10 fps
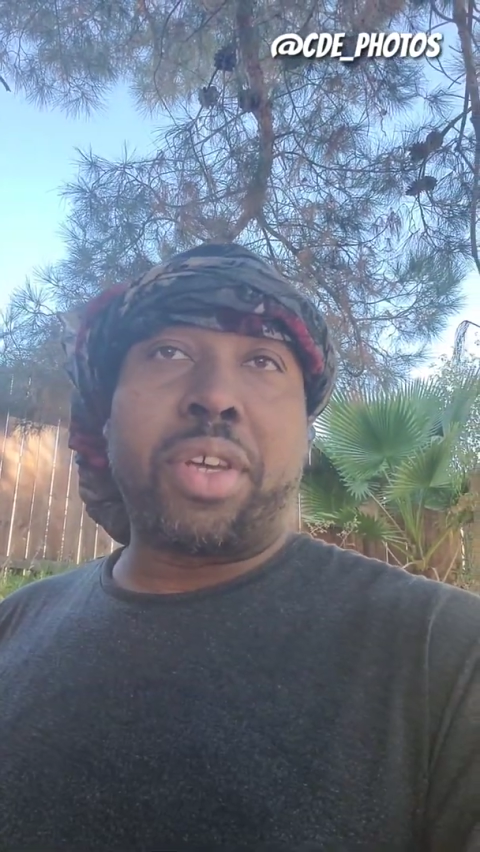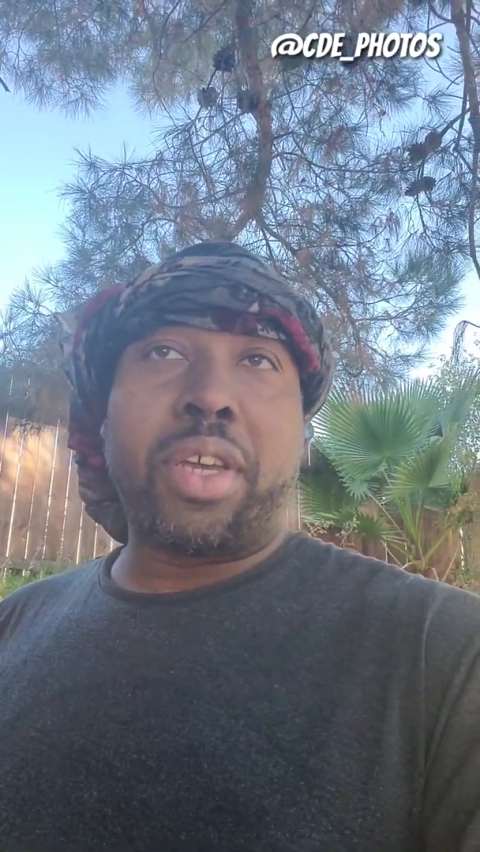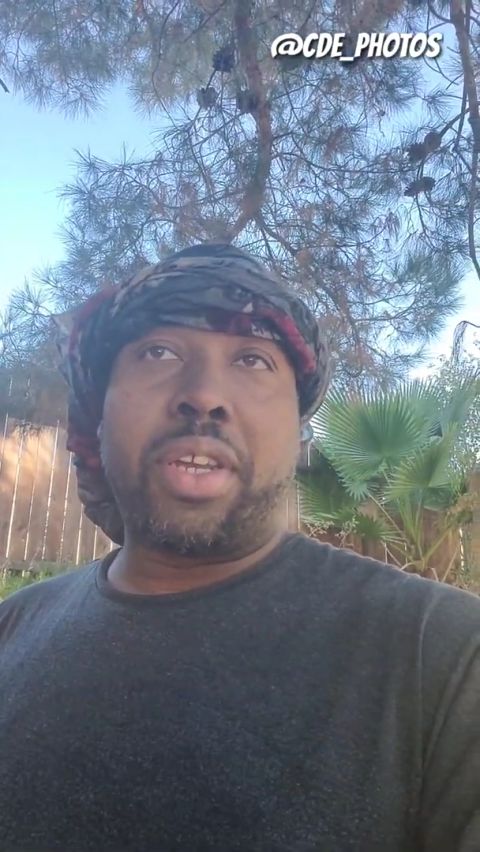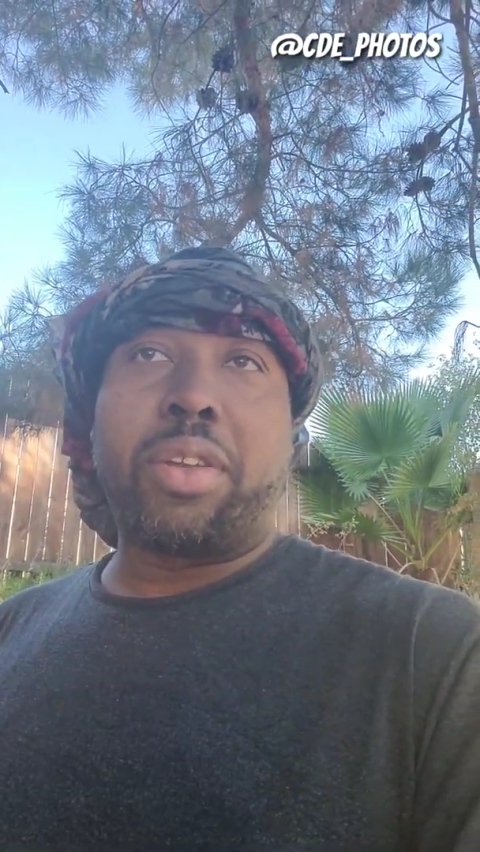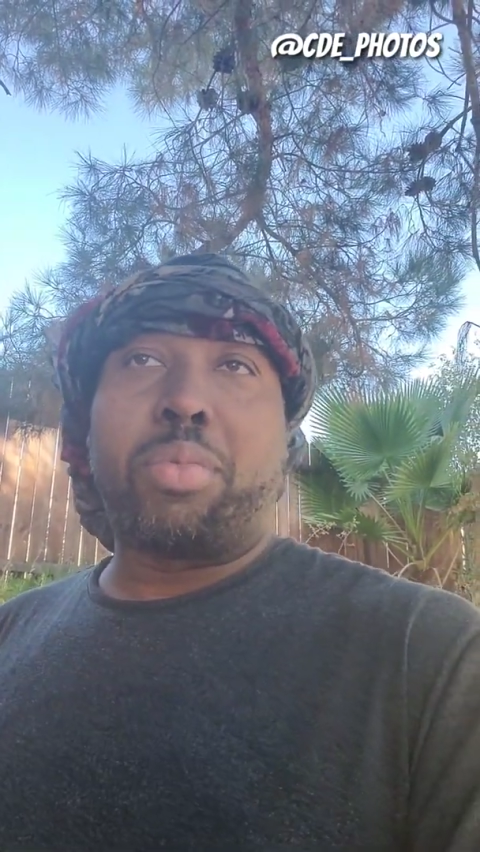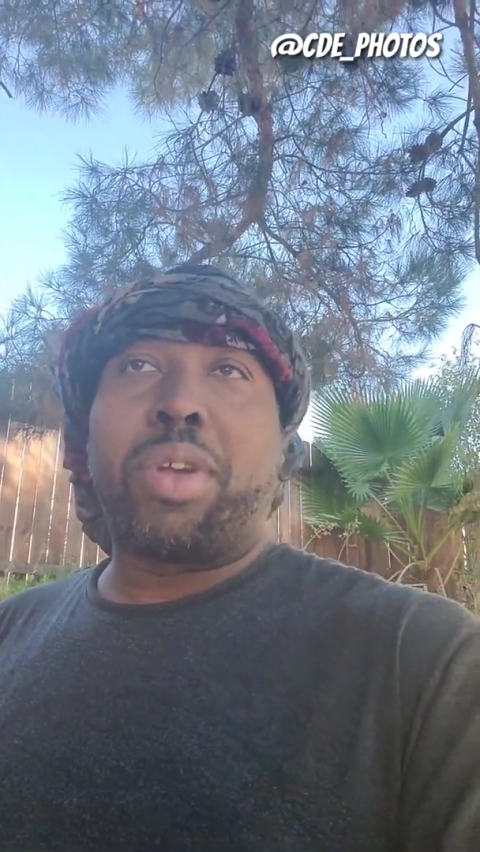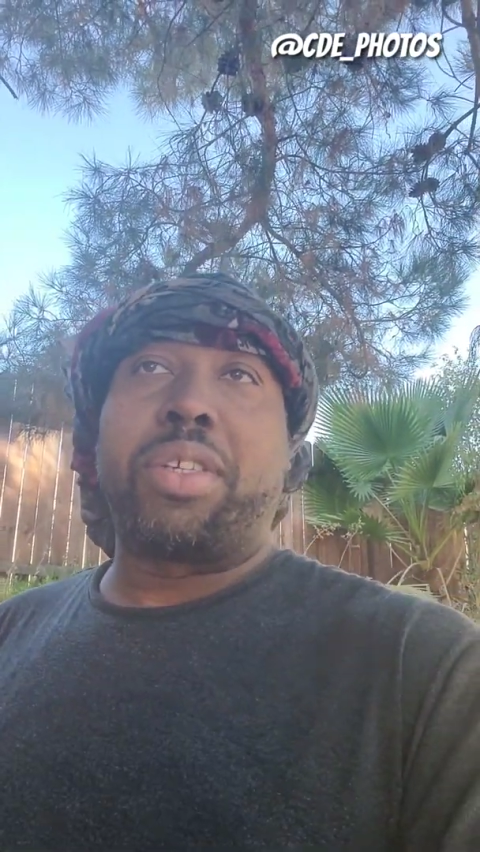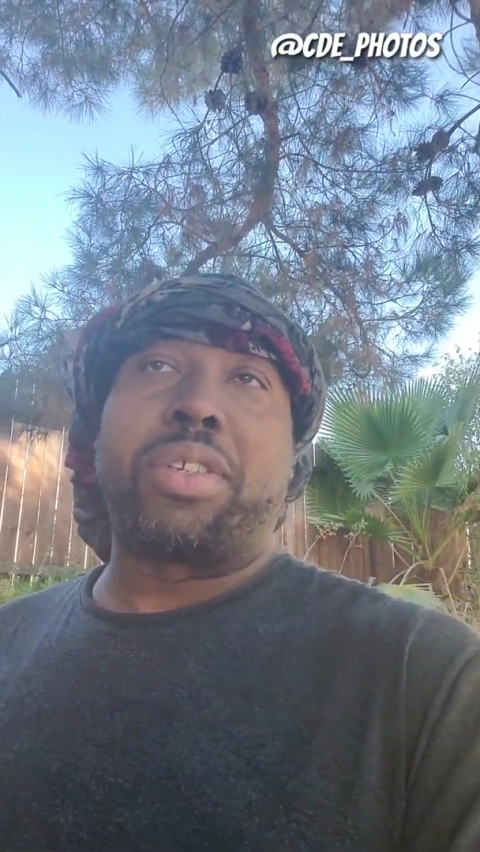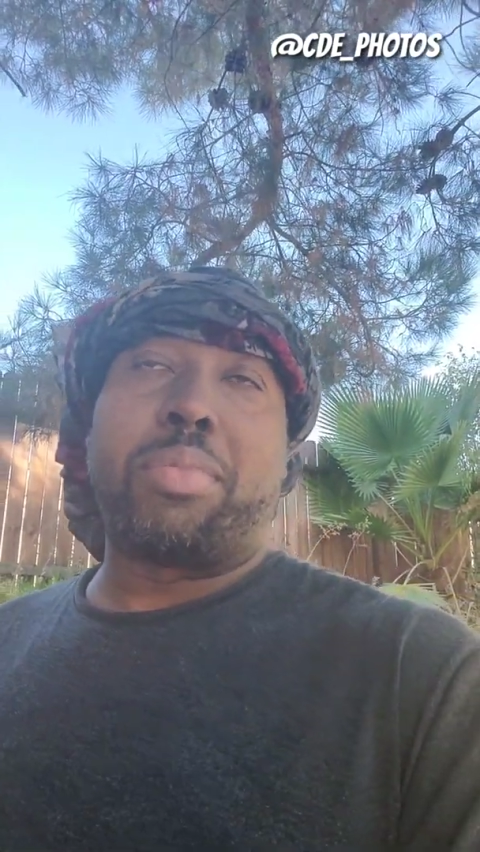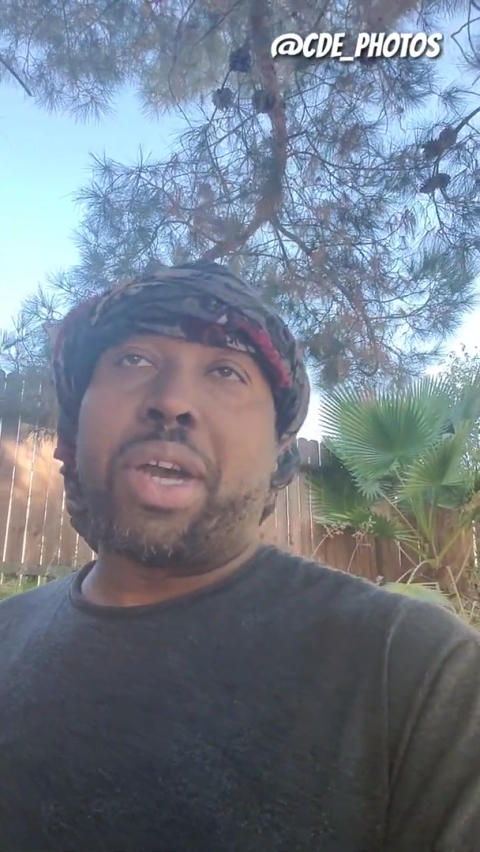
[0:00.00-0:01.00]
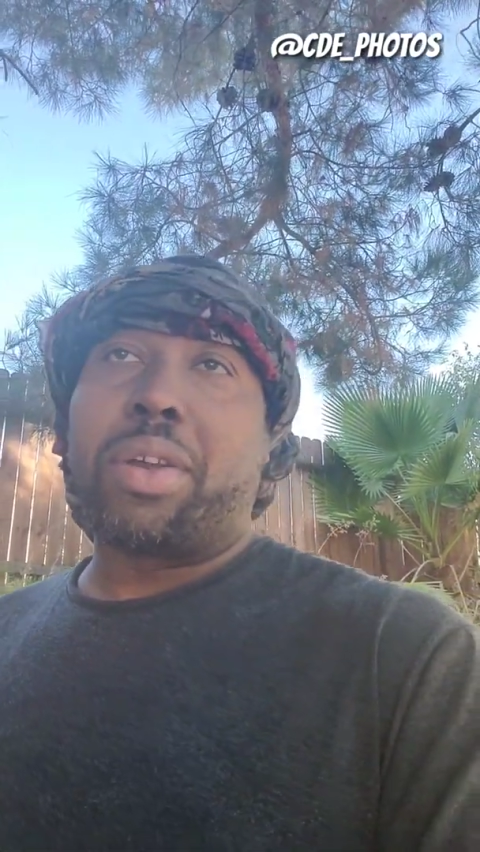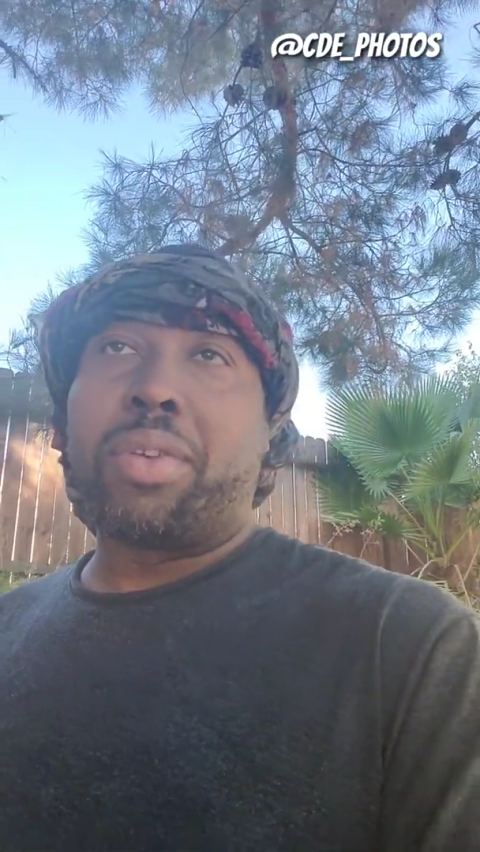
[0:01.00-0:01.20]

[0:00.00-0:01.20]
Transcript: and you place the model